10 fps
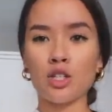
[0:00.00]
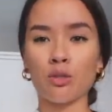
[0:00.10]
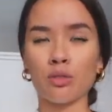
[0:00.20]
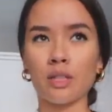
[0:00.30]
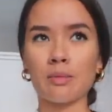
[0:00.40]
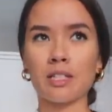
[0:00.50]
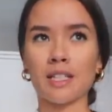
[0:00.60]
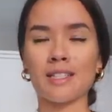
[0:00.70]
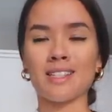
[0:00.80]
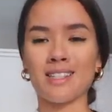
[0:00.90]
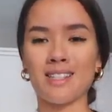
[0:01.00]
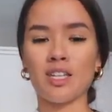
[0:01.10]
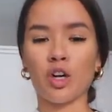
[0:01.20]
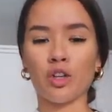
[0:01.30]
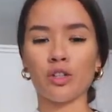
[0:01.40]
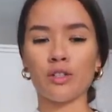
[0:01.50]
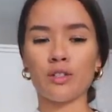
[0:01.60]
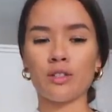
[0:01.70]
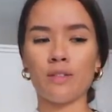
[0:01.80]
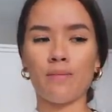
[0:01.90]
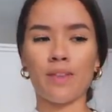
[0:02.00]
totaled up to like six $60.